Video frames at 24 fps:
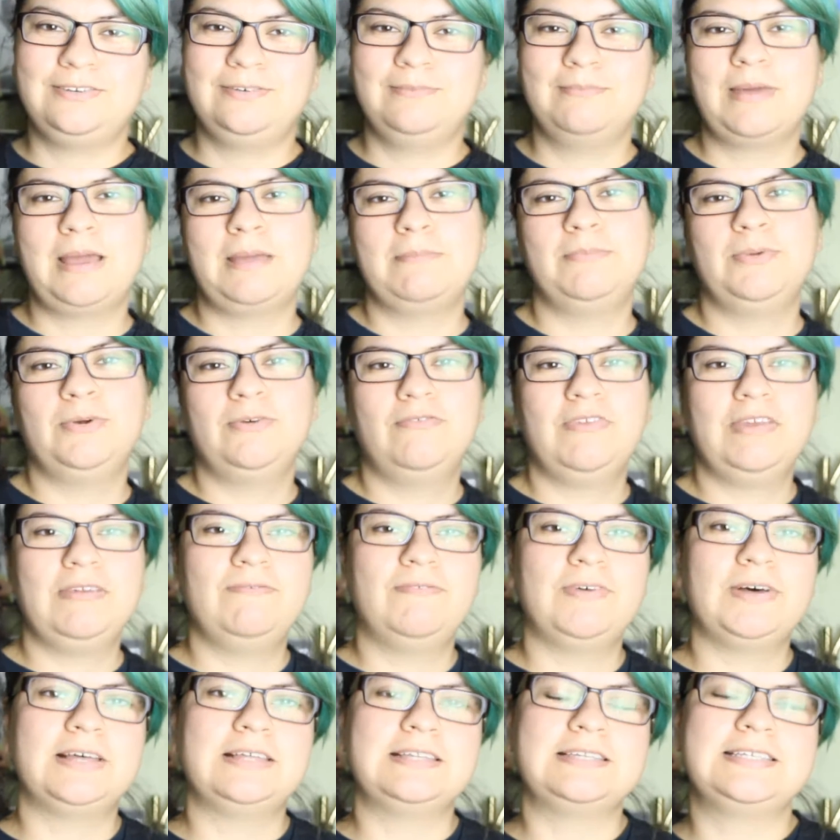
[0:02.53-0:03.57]
to my movie
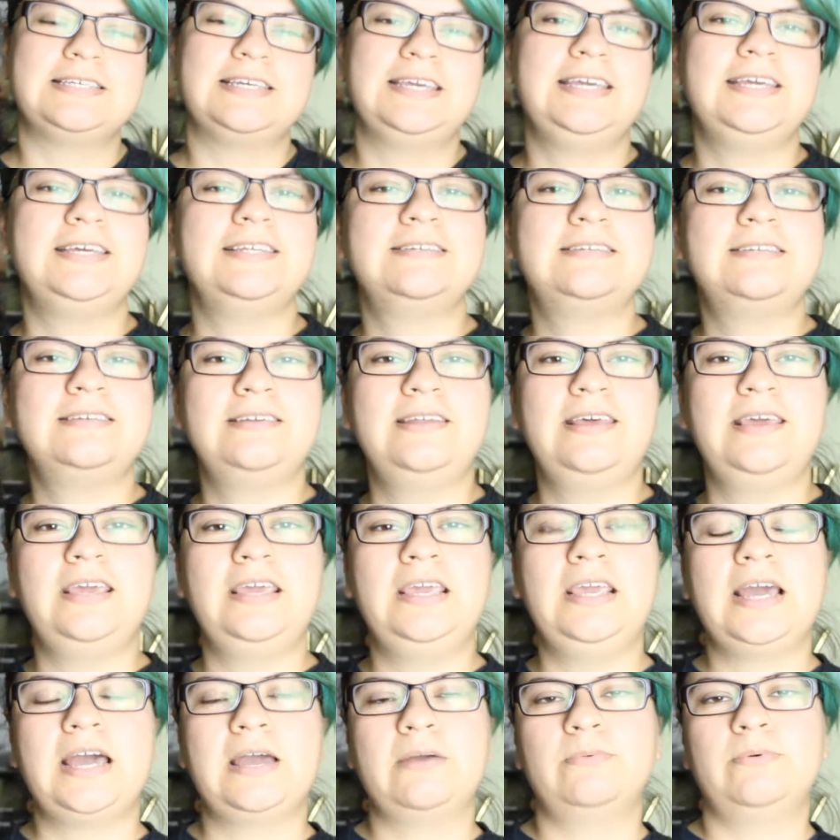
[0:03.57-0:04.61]
vault and
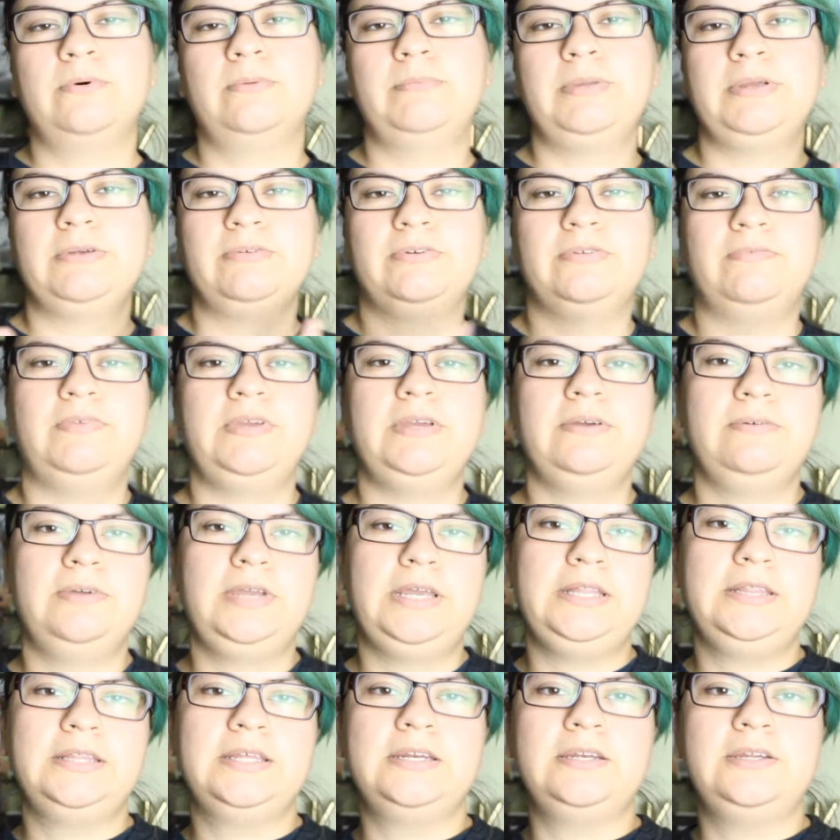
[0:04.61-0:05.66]
today I will be
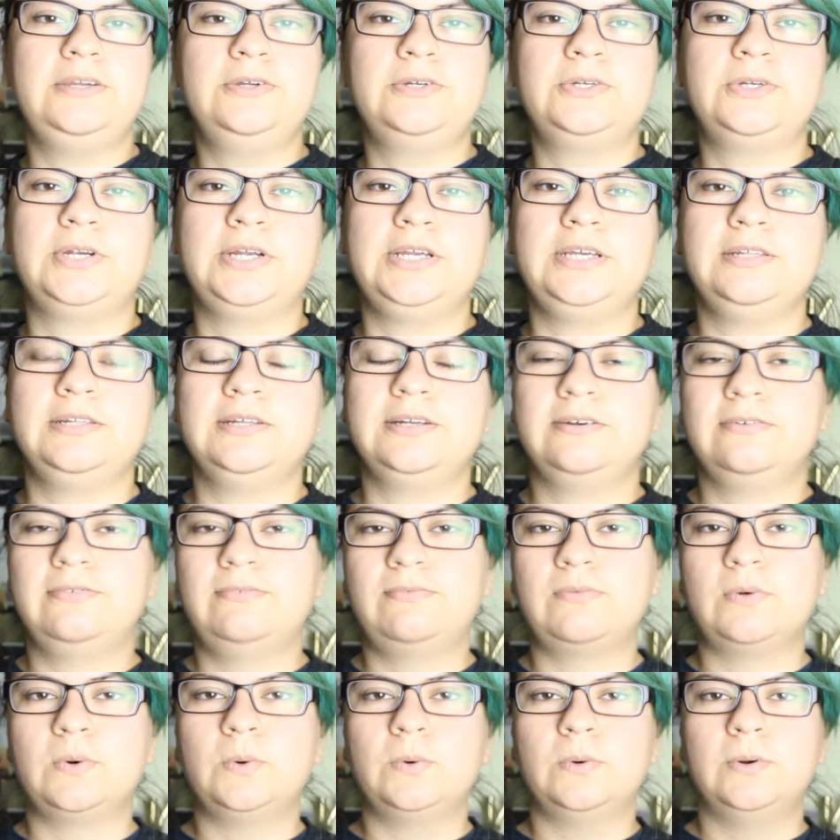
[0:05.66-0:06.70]
reviewing the new trailer
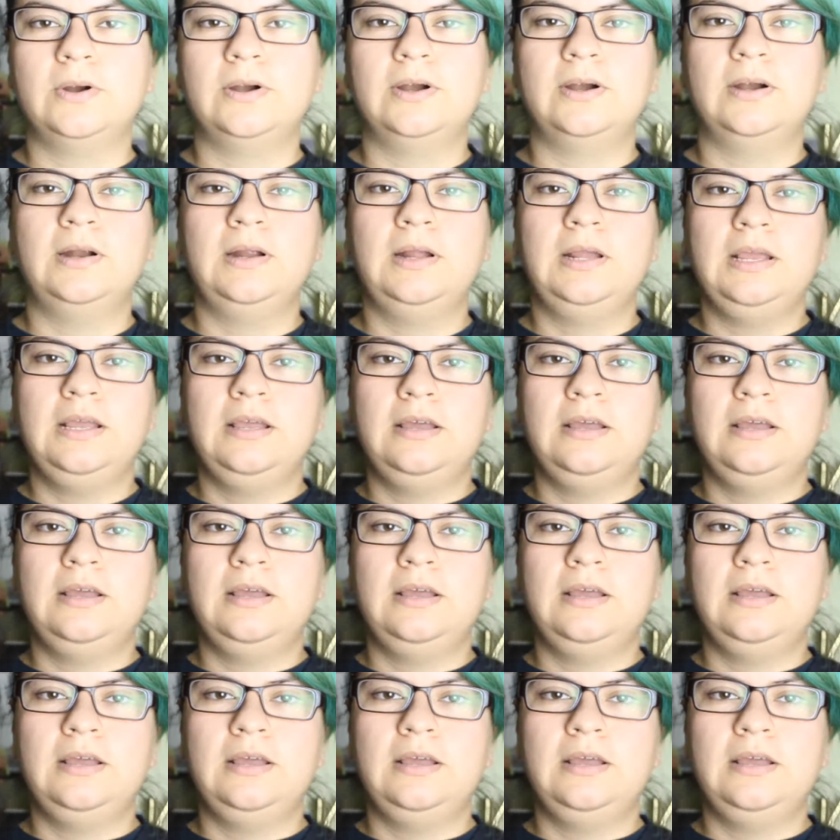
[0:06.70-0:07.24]
for